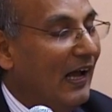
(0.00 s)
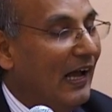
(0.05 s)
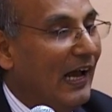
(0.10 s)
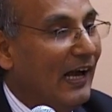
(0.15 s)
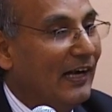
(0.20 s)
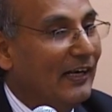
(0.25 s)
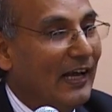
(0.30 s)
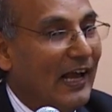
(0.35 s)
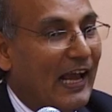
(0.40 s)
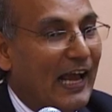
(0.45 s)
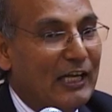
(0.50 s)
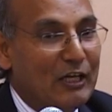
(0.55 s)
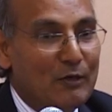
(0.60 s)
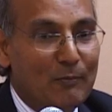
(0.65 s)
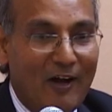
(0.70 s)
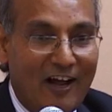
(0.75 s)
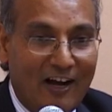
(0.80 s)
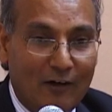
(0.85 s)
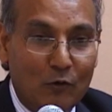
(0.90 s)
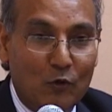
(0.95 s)
And
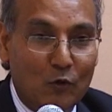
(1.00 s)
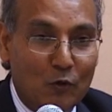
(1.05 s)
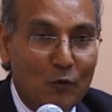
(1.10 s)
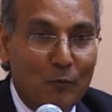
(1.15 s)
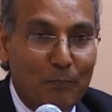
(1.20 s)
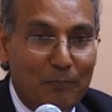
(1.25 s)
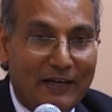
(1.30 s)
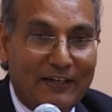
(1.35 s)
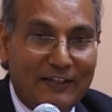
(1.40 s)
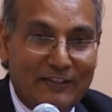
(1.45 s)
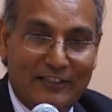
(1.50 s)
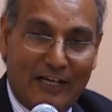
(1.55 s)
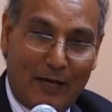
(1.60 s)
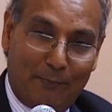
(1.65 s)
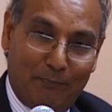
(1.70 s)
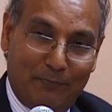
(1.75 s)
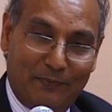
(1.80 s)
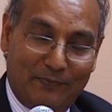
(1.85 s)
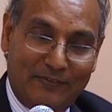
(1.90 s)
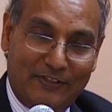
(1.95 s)
anyone who picks
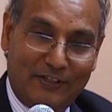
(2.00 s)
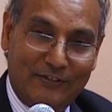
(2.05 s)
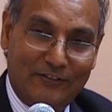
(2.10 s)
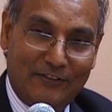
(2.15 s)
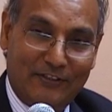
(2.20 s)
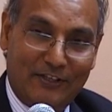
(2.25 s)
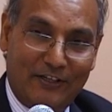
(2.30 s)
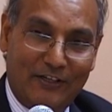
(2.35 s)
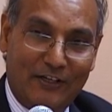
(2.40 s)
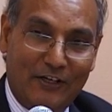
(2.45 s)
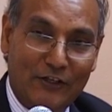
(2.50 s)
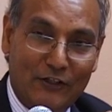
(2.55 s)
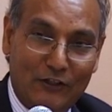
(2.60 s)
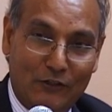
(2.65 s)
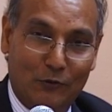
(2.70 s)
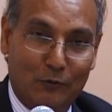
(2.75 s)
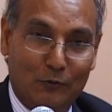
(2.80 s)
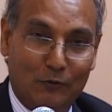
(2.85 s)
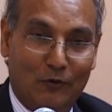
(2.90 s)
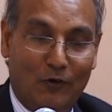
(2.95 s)
up this
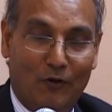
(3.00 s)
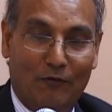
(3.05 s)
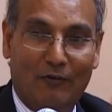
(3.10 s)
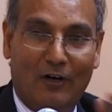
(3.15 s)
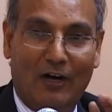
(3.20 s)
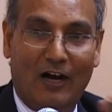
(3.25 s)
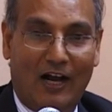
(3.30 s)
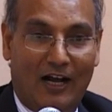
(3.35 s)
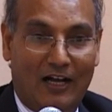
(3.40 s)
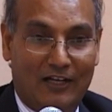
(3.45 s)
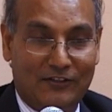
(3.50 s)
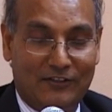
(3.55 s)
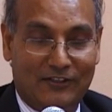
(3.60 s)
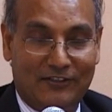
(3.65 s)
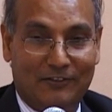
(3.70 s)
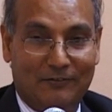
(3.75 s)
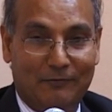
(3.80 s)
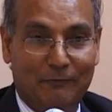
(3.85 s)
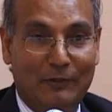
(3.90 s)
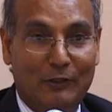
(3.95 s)
issue of
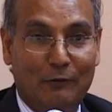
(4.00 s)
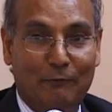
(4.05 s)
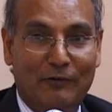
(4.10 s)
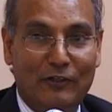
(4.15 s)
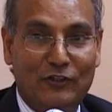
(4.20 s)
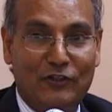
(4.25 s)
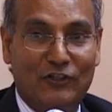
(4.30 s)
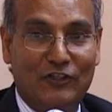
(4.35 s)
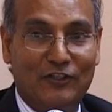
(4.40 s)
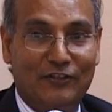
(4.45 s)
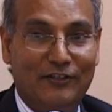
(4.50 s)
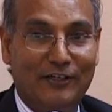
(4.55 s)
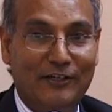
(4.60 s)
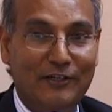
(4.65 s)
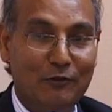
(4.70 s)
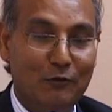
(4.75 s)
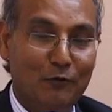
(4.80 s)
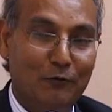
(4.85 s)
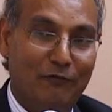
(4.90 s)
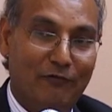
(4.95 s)
caste, with which the
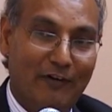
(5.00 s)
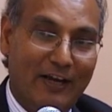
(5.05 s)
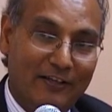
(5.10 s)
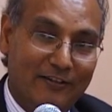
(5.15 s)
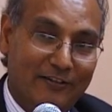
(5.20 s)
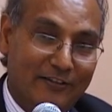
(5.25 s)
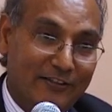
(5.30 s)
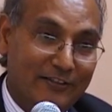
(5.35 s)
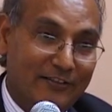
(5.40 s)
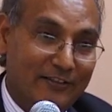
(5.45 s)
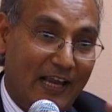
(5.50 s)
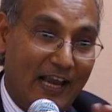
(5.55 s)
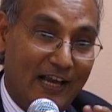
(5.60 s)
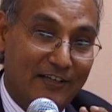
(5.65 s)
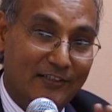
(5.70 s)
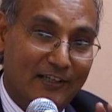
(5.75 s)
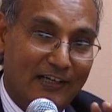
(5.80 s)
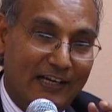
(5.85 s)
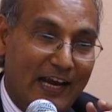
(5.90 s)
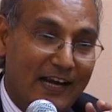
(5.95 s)
Hindu faith
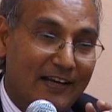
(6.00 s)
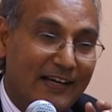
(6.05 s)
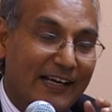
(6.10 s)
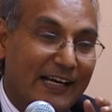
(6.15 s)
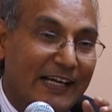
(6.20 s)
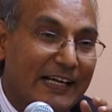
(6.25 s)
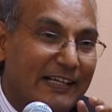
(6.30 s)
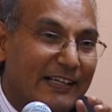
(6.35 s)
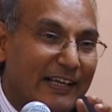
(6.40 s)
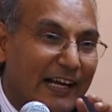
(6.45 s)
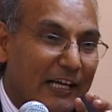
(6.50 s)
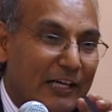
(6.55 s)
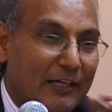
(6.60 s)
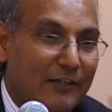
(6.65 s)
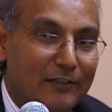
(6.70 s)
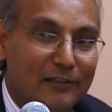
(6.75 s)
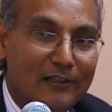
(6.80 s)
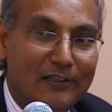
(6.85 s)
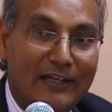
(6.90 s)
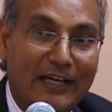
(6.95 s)
has an
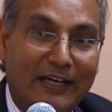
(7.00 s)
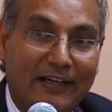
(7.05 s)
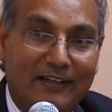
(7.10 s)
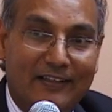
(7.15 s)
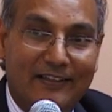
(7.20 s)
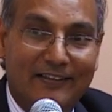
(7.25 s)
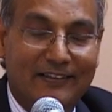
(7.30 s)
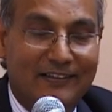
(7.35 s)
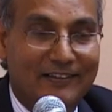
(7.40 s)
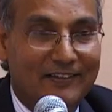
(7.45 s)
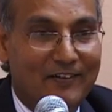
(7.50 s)
integral link,